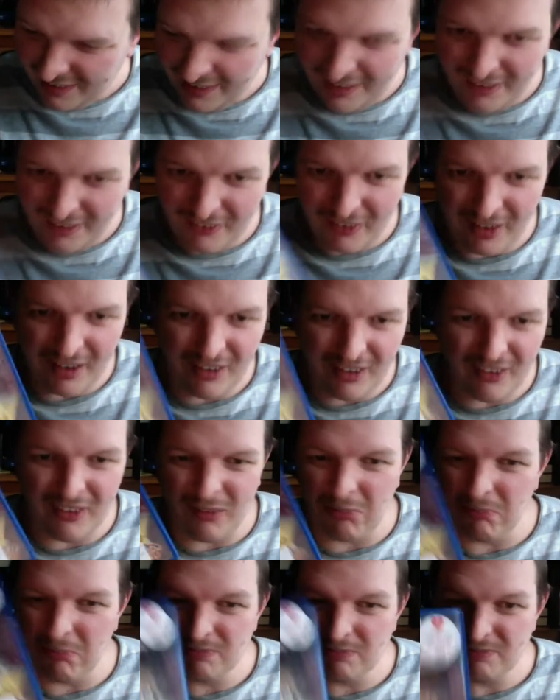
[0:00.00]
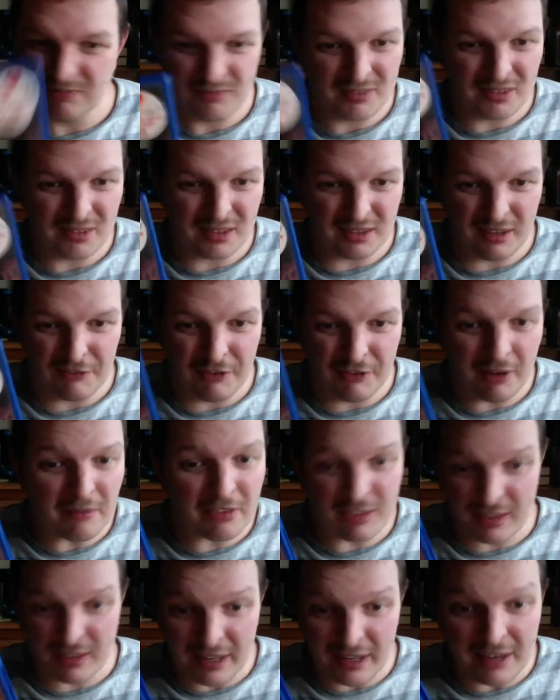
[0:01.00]
Oh, if you haven't
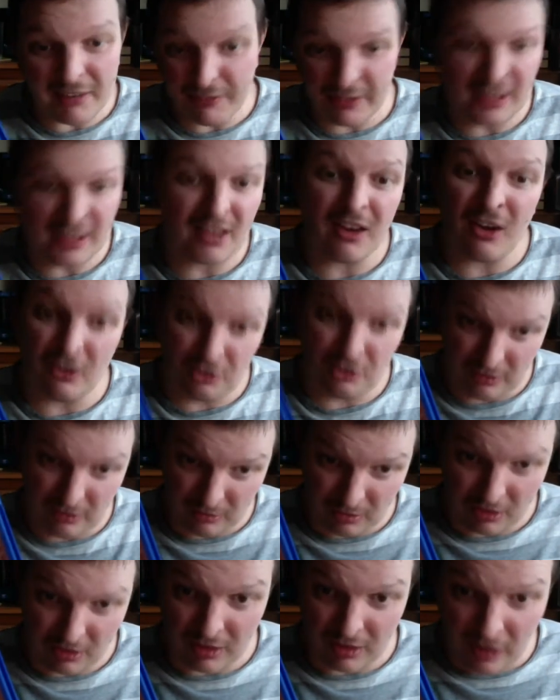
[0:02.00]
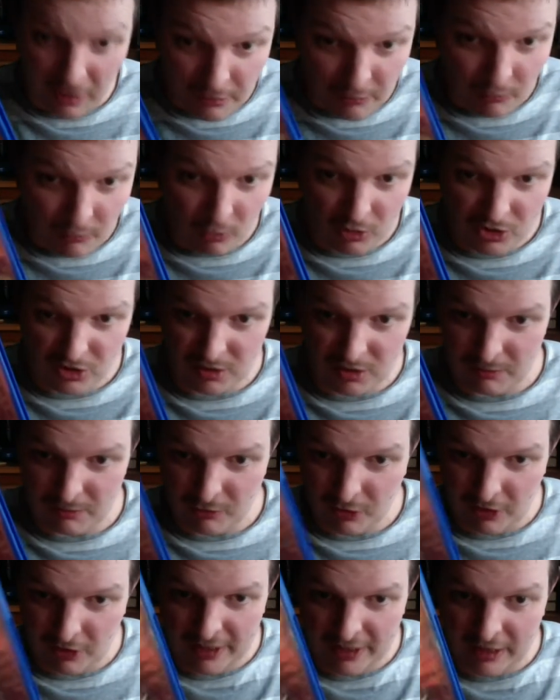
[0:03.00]
seen any of the cartoons, go and watch them
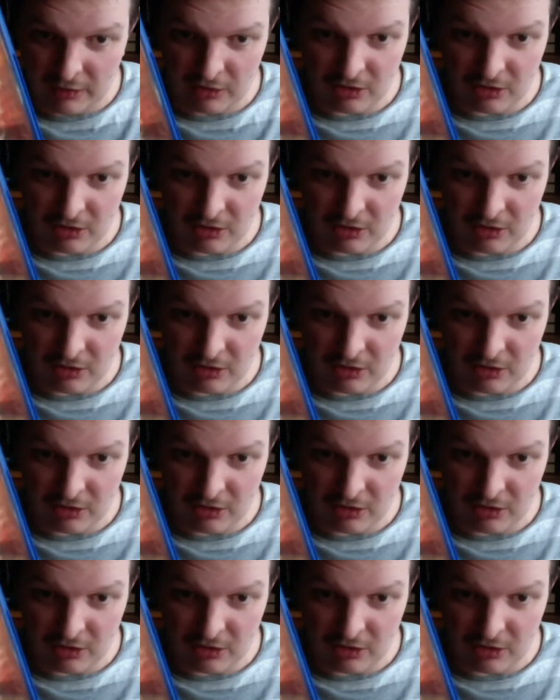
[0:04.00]
right now.